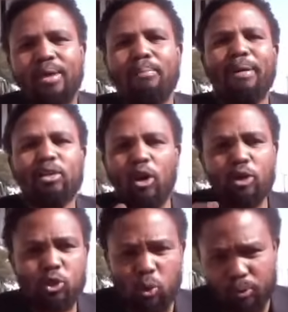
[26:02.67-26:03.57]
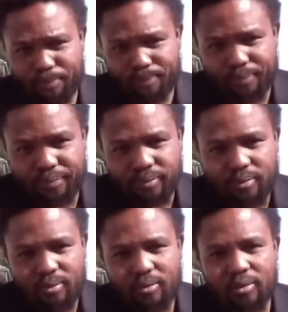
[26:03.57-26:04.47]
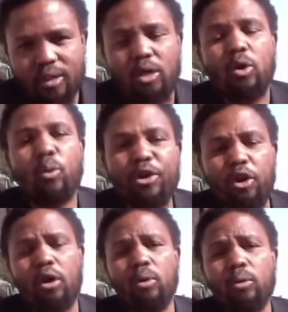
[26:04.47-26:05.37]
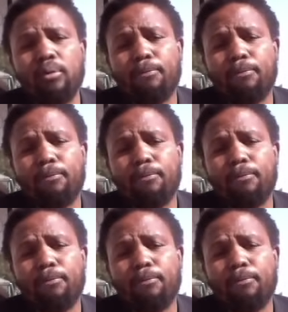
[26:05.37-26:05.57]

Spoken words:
But also, we know